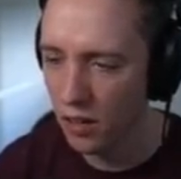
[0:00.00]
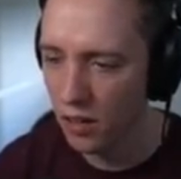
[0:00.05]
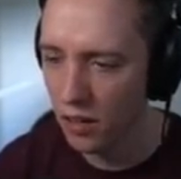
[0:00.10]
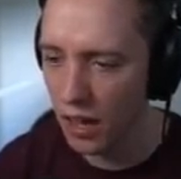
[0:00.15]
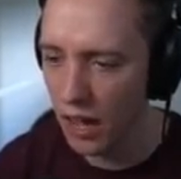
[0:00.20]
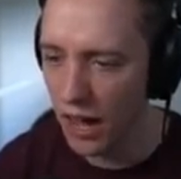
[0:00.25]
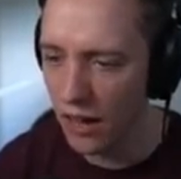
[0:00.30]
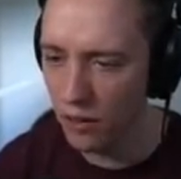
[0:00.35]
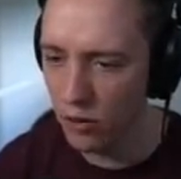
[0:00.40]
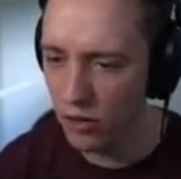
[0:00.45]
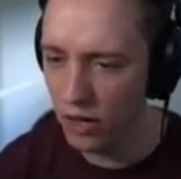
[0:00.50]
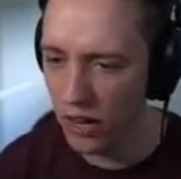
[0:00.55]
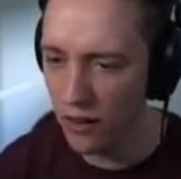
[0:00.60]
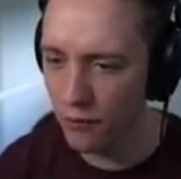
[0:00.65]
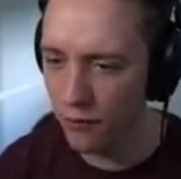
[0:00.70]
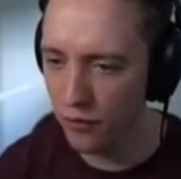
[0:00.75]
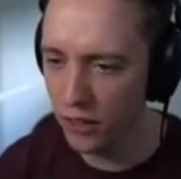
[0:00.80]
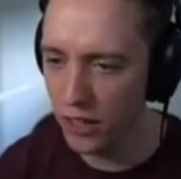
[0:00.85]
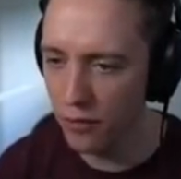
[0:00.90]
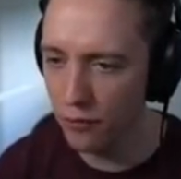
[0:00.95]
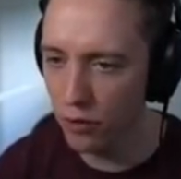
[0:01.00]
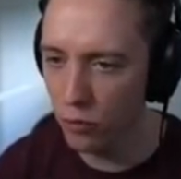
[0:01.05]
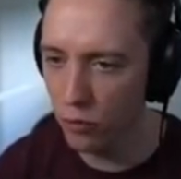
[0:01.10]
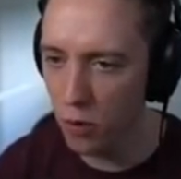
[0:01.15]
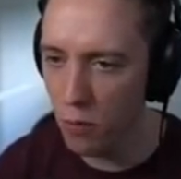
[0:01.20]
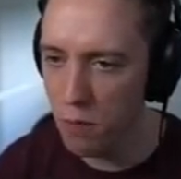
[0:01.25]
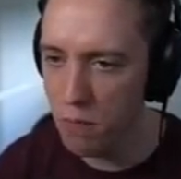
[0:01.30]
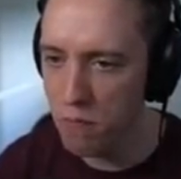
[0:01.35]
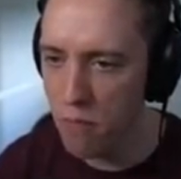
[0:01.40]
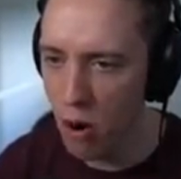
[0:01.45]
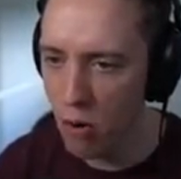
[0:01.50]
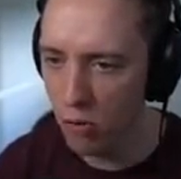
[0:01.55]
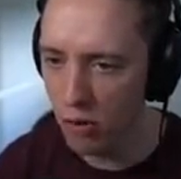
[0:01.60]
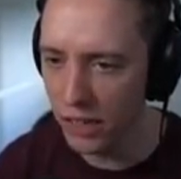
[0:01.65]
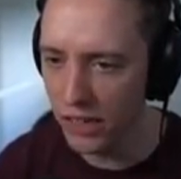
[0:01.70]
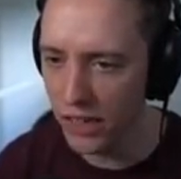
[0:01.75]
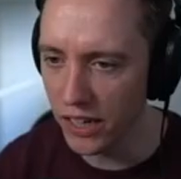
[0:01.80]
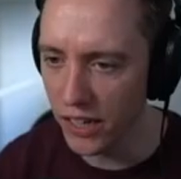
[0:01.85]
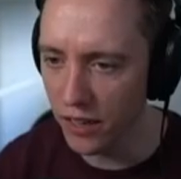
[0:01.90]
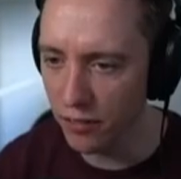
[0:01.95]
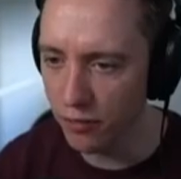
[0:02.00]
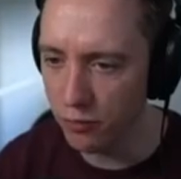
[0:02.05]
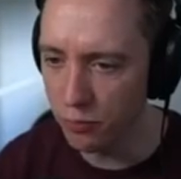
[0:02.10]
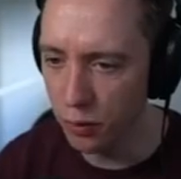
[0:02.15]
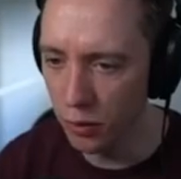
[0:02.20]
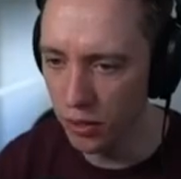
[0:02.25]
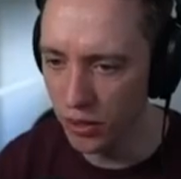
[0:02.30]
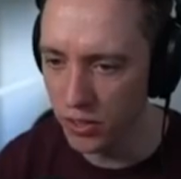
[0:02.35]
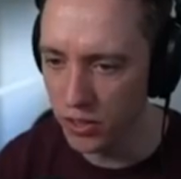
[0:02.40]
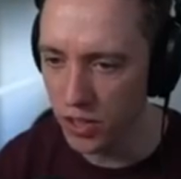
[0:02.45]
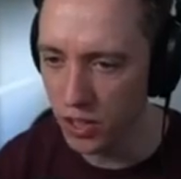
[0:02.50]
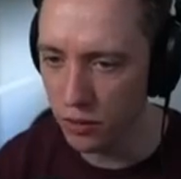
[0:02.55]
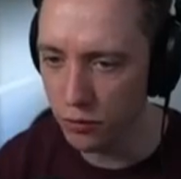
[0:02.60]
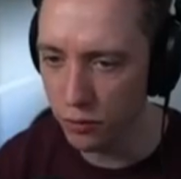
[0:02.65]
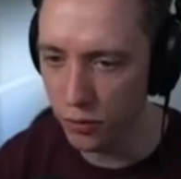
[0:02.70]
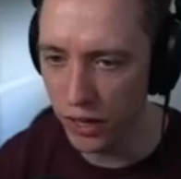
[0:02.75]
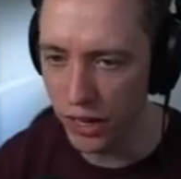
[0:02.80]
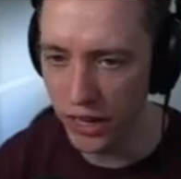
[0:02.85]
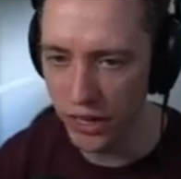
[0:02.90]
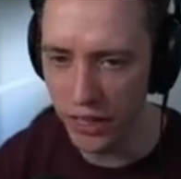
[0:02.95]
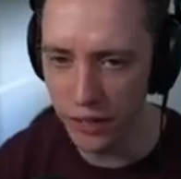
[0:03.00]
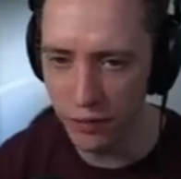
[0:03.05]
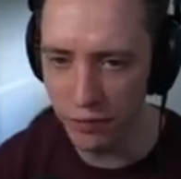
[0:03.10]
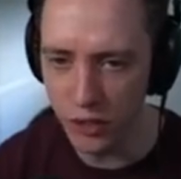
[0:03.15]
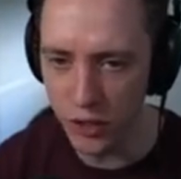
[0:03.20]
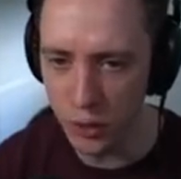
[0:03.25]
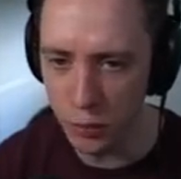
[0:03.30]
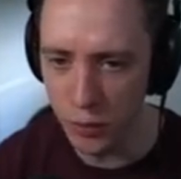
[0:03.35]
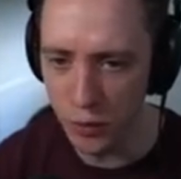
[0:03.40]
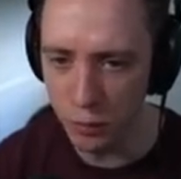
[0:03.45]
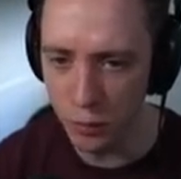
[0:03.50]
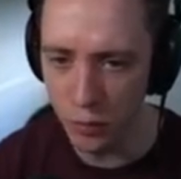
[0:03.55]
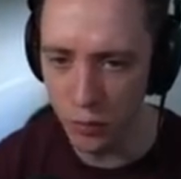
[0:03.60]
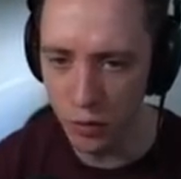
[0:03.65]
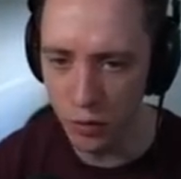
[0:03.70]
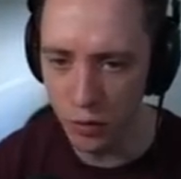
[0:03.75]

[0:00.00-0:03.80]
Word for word: I don't have even remotely enough bullets, though, for any of these people.